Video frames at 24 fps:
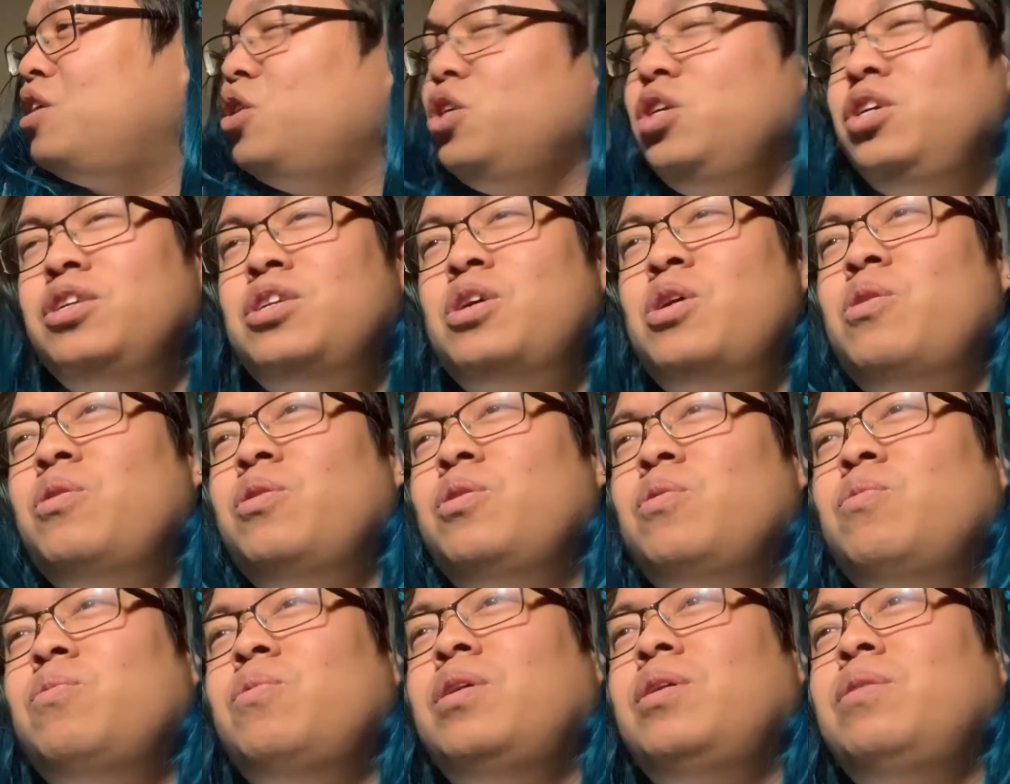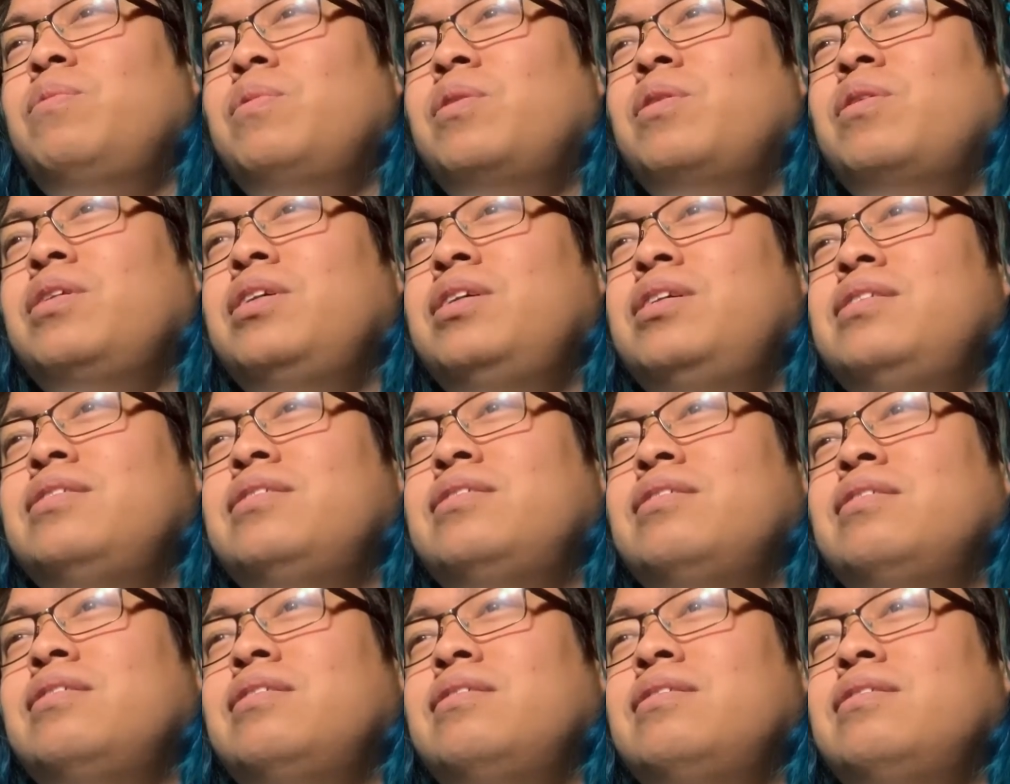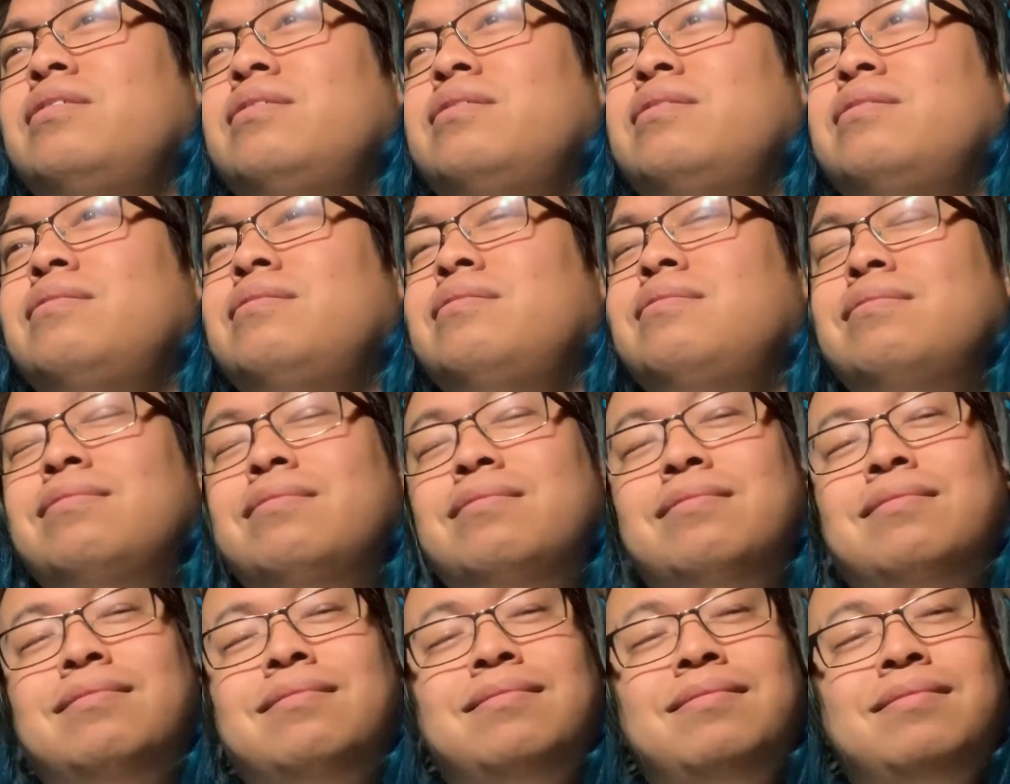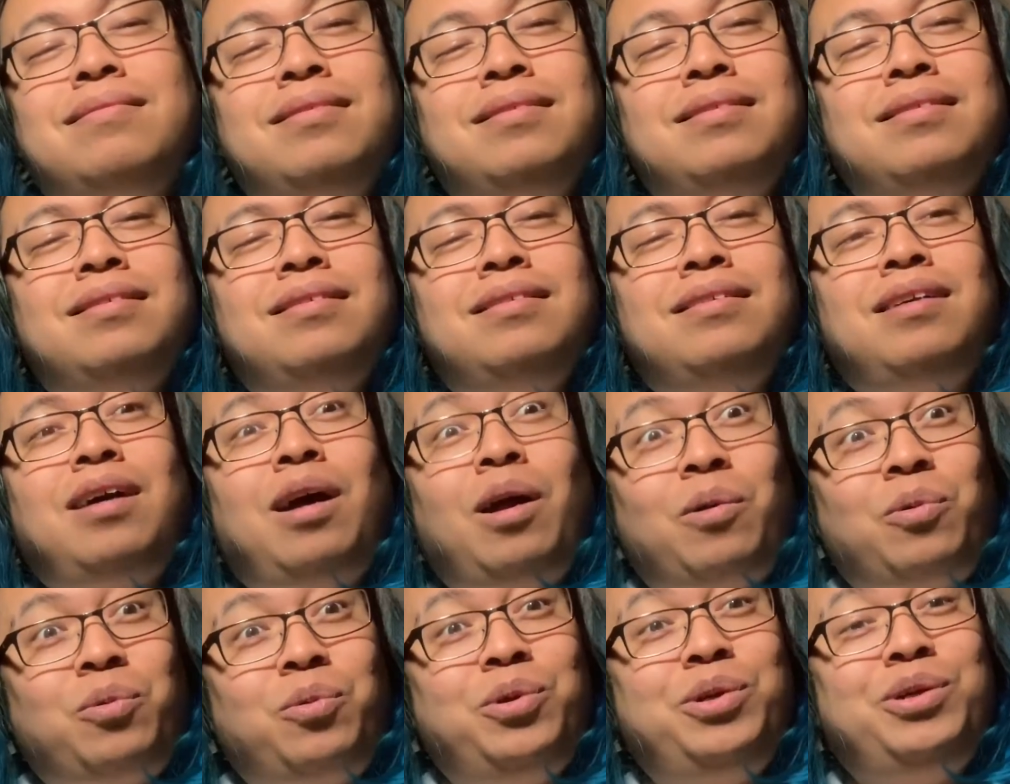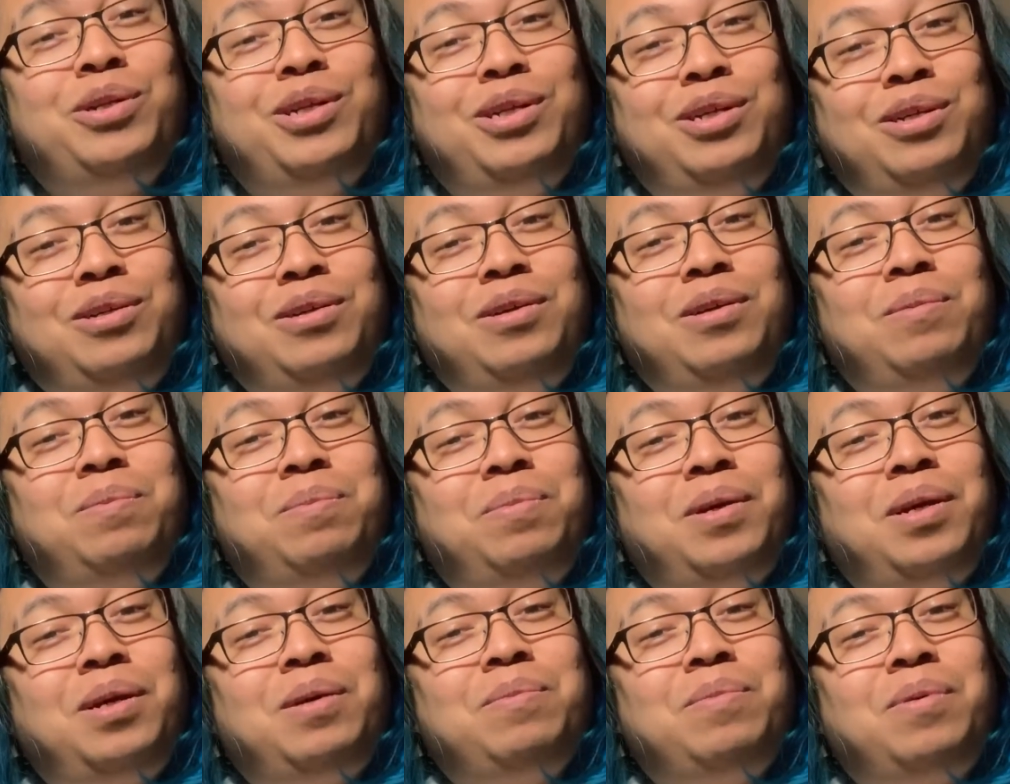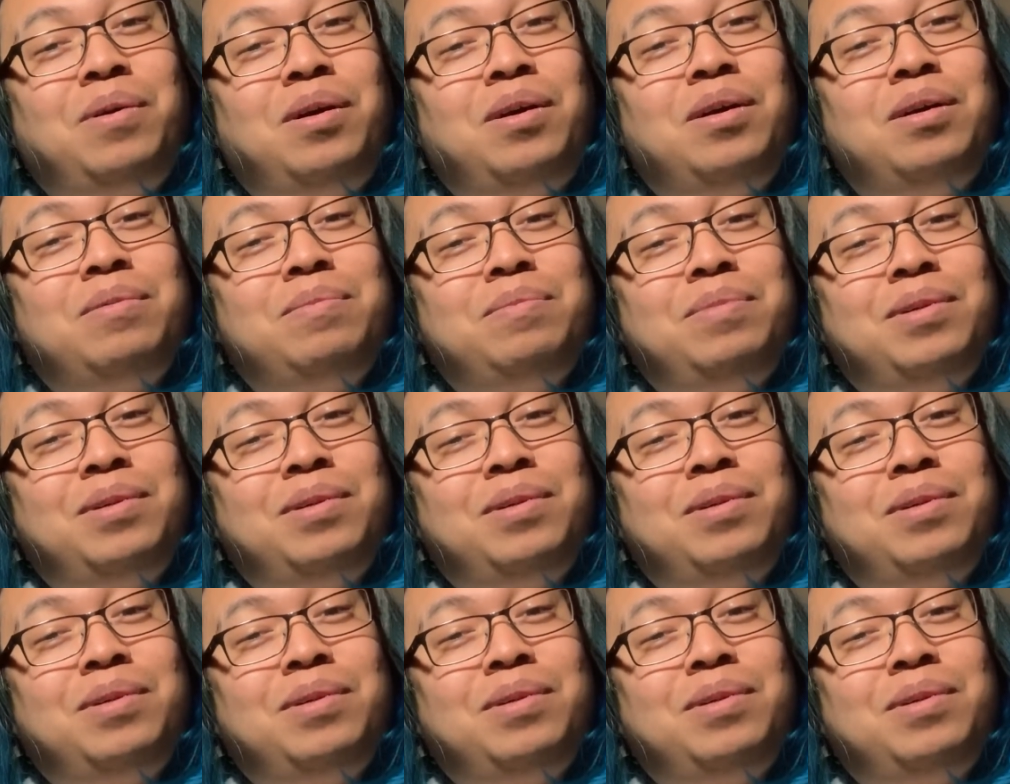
you know, the one where he's a really good ping pong